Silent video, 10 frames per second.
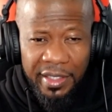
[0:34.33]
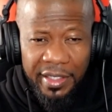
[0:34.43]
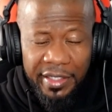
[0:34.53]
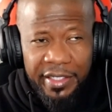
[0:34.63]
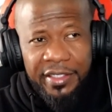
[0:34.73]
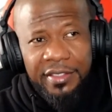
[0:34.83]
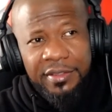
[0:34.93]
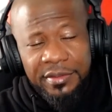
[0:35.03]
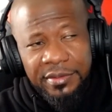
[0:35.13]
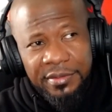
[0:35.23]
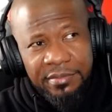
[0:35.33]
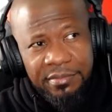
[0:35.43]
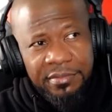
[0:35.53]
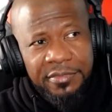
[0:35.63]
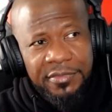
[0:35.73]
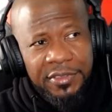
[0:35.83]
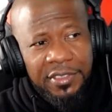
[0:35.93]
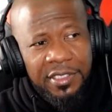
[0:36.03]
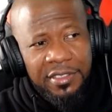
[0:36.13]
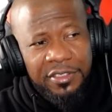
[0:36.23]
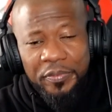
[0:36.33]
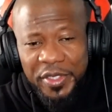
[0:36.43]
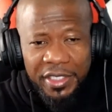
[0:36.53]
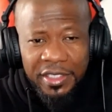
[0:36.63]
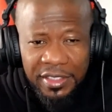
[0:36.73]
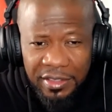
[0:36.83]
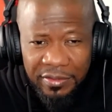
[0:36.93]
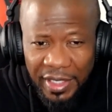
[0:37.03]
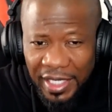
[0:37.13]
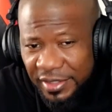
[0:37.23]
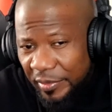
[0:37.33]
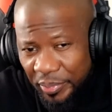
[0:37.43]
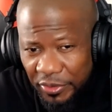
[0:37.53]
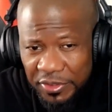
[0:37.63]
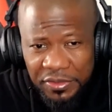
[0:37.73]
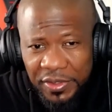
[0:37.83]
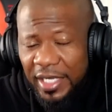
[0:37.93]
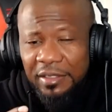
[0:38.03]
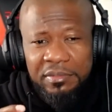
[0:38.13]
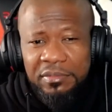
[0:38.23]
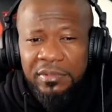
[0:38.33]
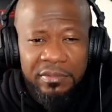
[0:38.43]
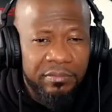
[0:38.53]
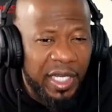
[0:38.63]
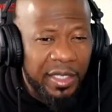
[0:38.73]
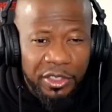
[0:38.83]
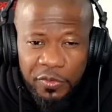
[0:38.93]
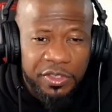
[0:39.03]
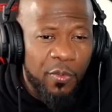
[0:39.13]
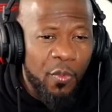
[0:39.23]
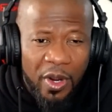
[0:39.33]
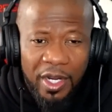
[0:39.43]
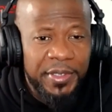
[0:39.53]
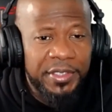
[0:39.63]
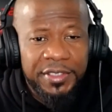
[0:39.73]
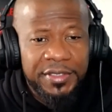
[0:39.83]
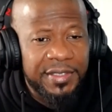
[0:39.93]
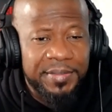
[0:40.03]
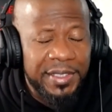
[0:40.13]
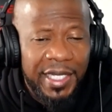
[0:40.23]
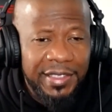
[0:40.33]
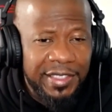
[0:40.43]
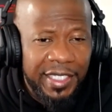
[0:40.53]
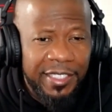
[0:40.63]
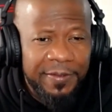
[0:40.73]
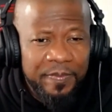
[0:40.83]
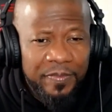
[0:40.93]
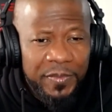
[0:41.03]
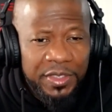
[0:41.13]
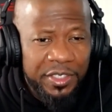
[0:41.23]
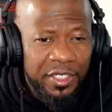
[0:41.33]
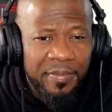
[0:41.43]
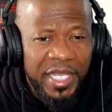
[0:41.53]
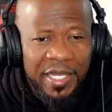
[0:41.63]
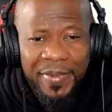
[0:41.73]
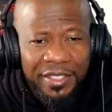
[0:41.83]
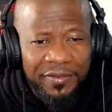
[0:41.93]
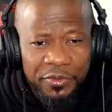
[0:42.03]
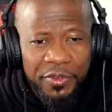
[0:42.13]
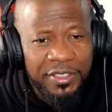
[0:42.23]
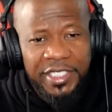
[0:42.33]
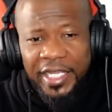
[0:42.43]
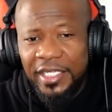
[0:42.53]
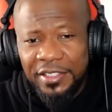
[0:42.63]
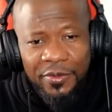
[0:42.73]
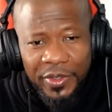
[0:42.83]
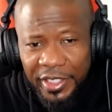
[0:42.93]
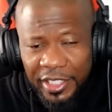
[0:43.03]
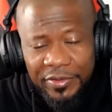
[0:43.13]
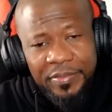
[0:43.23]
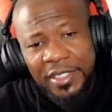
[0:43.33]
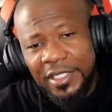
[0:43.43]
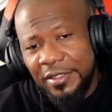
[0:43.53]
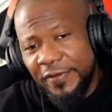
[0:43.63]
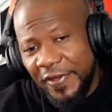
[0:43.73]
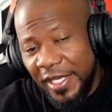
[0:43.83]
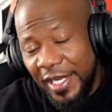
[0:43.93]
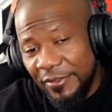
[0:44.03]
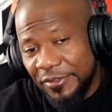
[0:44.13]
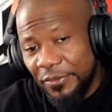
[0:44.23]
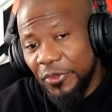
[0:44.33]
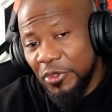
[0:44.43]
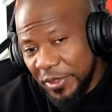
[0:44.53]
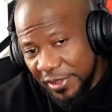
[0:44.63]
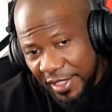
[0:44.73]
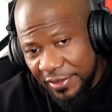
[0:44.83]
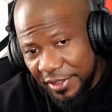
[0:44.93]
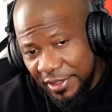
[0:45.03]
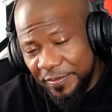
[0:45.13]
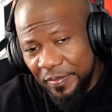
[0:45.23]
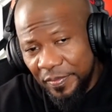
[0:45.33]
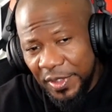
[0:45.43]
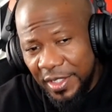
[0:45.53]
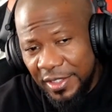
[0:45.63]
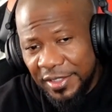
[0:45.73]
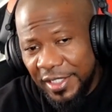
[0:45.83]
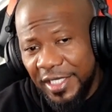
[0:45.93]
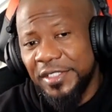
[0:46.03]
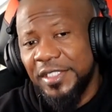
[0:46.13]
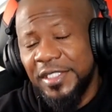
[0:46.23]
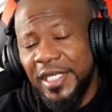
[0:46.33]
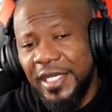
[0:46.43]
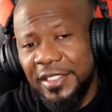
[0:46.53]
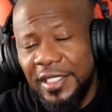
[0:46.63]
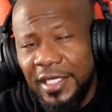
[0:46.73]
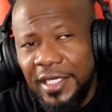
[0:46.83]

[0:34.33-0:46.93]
And to me, I say personal, like like knew some woman or something like that. The young man might have knew a dating or whatever, but come to find out some rumors out there, and it's allegedly that